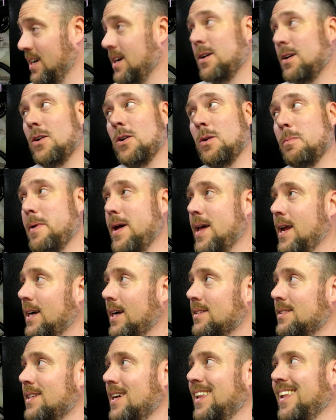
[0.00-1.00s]
oh man, I
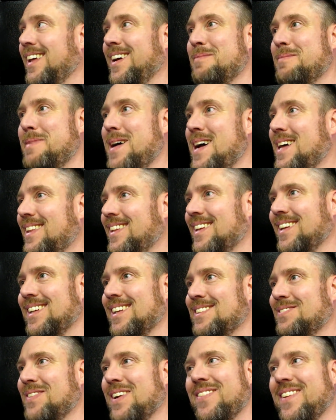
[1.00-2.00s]
can say a lot of bad
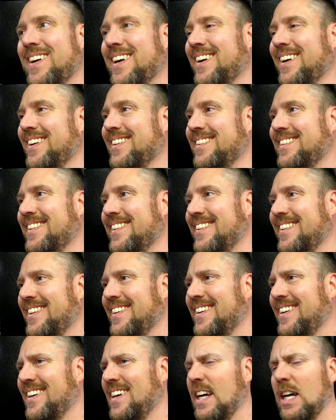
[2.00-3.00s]
things, but I'm not going to.
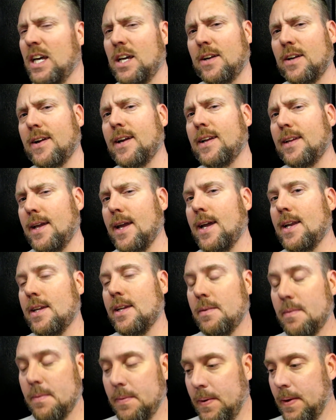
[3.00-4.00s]
Grand
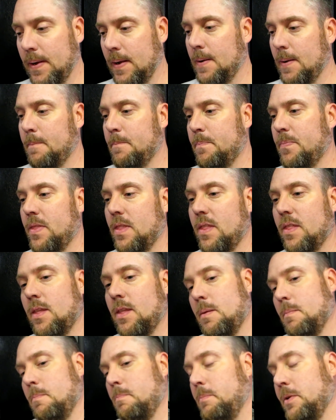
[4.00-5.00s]
Canyon.
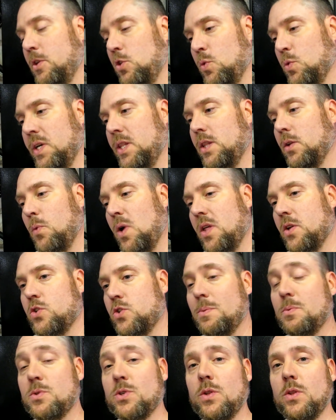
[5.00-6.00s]
Between the weather
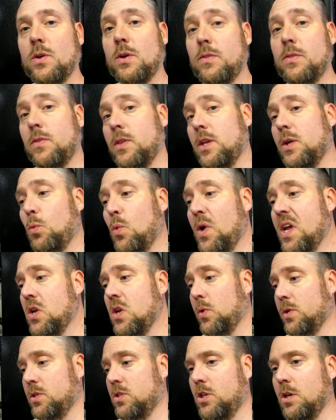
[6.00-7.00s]
strips. So the wind
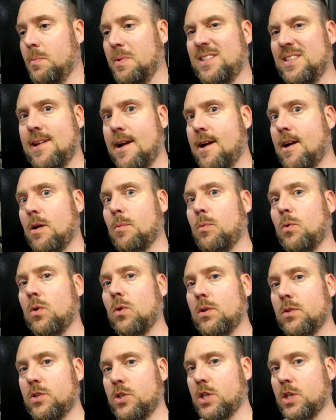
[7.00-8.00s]
noise is going to be terrible
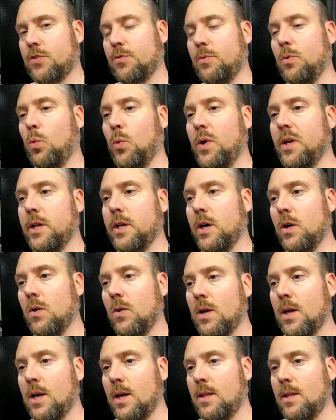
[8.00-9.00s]
just from the window.
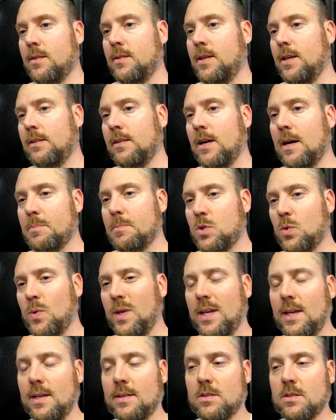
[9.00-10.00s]
T-top
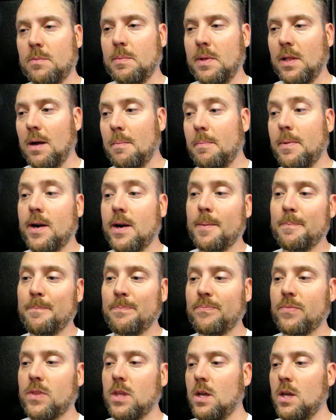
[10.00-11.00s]
squeaking is going to be a lot better.
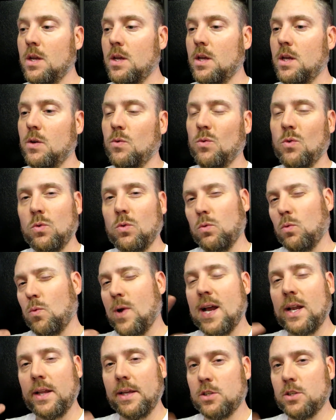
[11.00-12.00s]

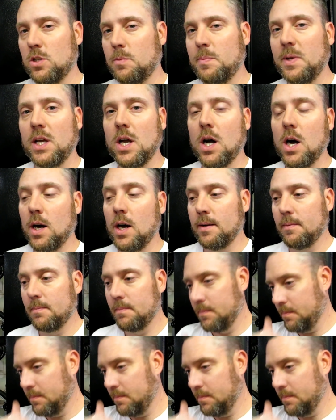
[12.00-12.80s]
Rattling is going to be gone.